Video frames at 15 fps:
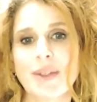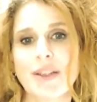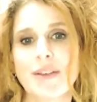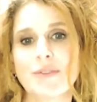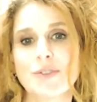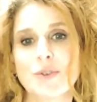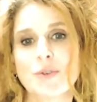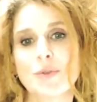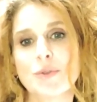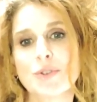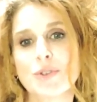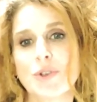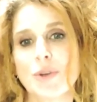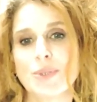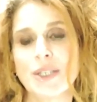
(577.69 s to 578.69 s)
We have Ducool
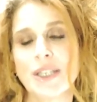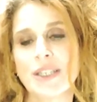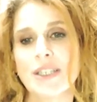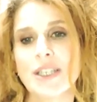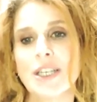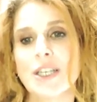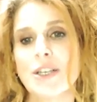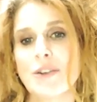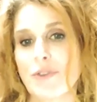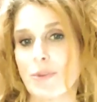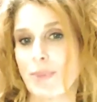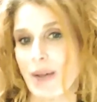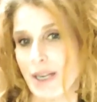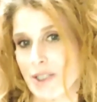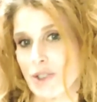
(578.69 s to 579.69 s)
Sculpting for
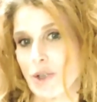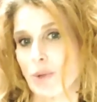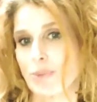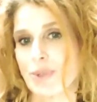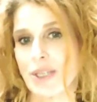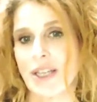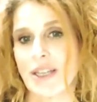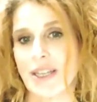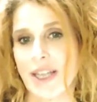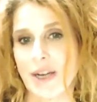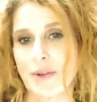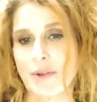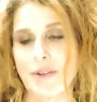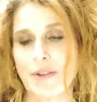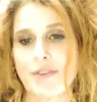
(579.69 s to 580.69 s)
body sculpting and
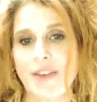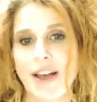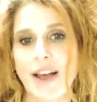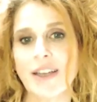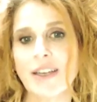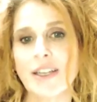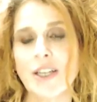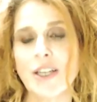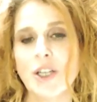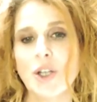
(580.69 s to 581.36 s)
getting rid of fat.